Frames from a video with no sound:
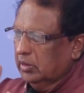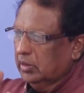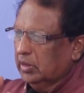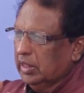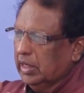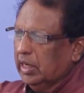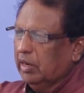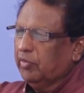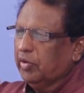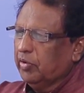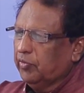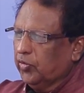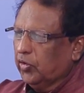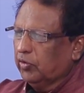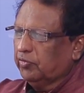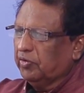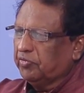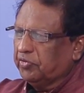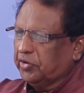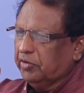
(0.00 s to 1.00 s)
11 for
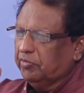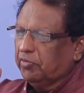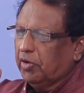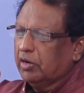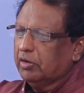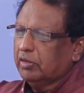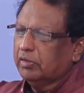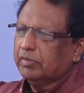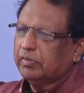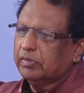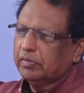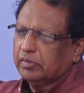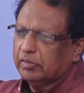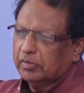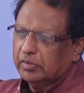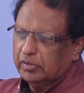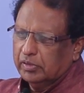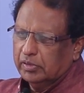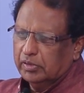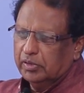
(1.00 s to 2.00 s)
51,
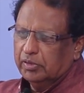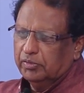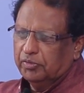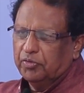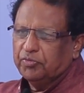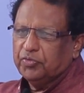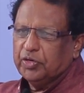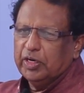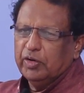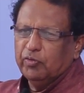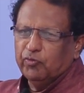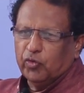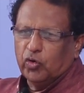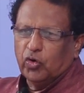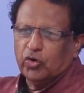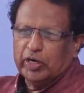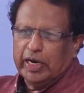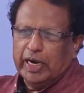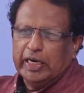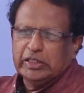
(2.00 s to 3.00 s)
15
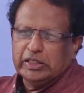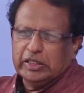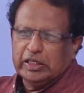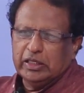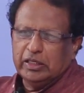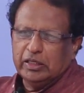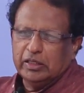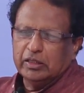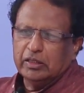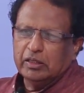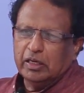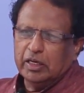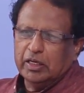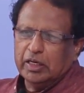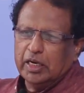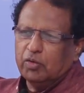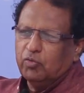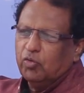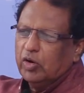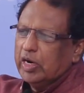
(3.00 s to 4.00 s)
for 80, and
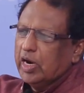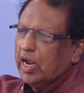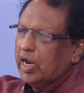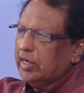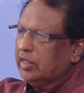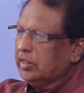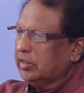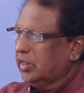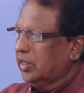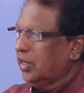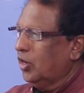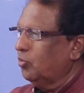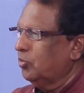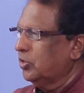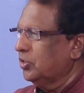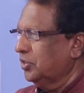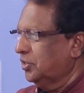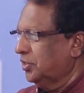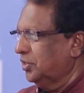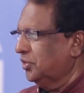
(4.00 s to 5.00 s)
then 193, how
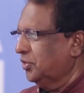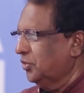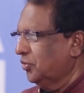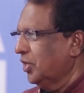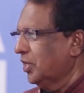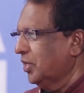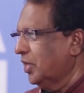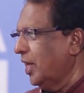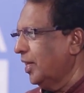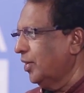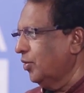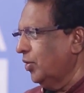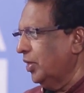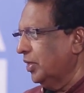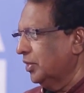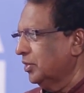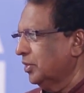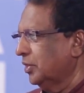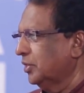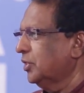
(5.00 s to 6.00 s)
much it is, you can
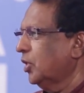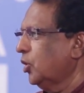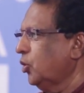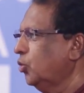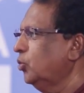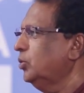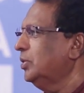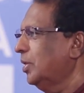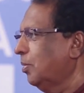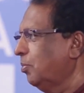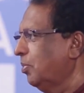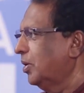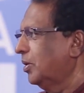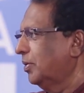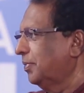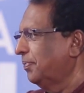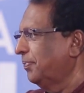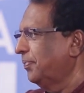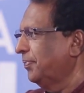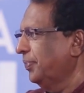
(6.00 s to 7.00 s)
calculate. It's a huge number,
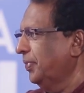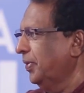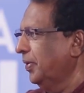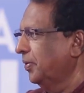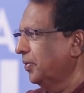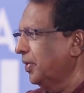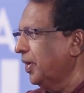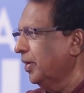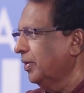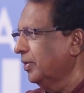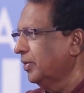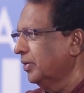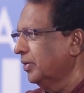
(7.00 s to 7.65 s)
okay?